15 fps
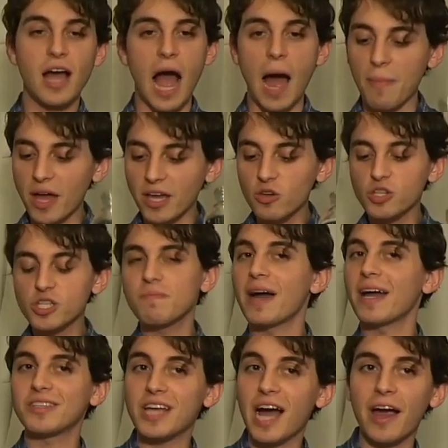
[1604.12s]
I'm not using
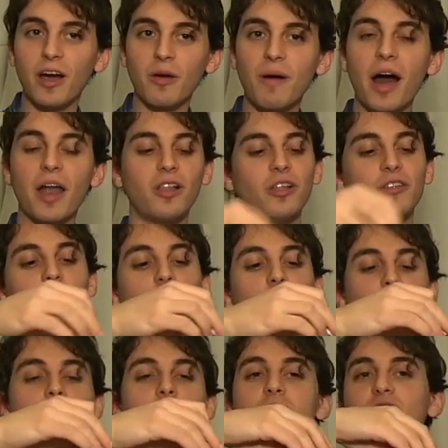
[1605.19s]
my entire bottle of
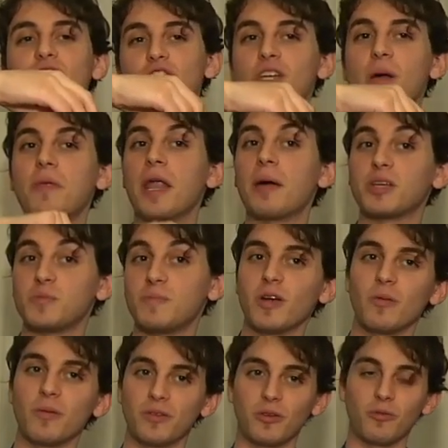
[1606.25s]
dark rum just for something I'm
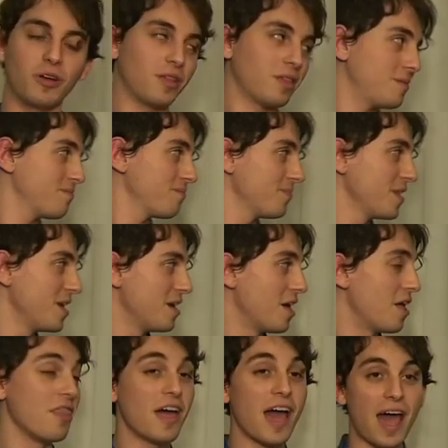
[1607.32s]
experimenting with.
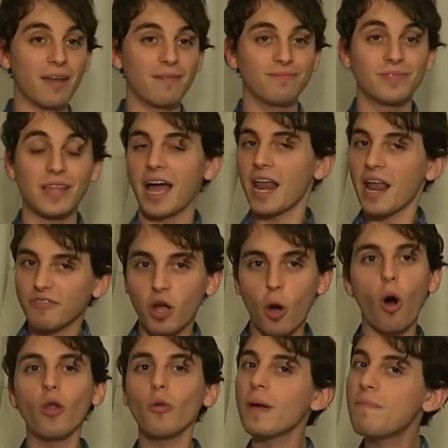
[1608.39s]
That I'd have to go
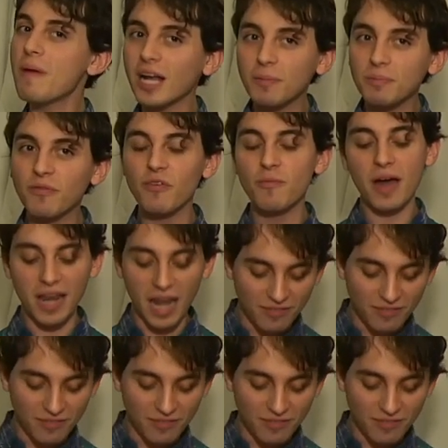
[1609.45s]
all the way back up to Vermont.